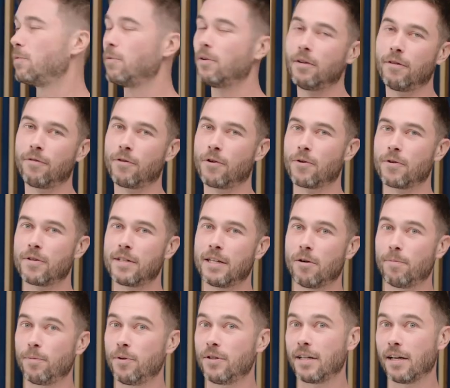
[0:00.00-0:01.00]
will of course
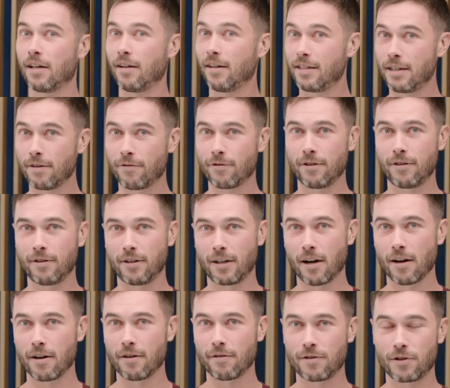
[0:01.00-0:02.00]
help you tell a different
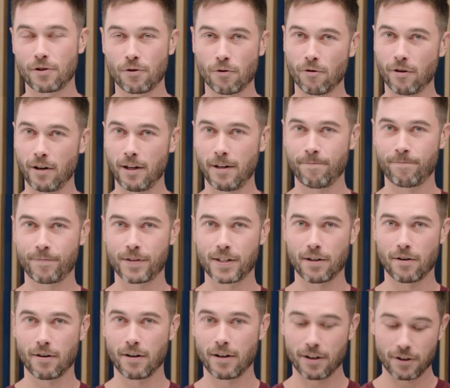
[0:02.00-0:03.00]
kind of story.
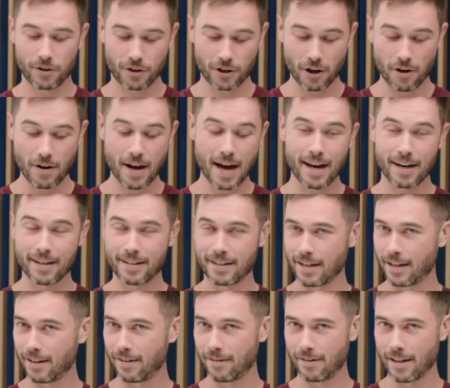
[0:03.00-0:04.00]
So I'm going to show you how to
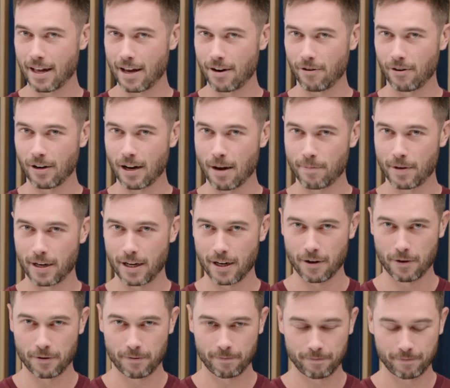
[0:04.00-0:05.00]
set that all up
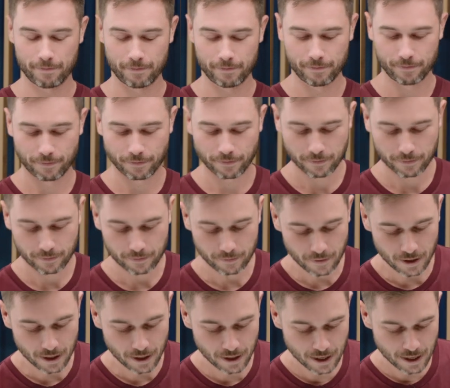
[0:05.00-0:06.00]
now.
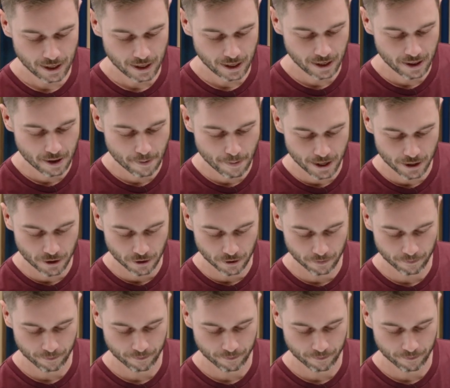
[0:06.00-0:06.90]
In the menu,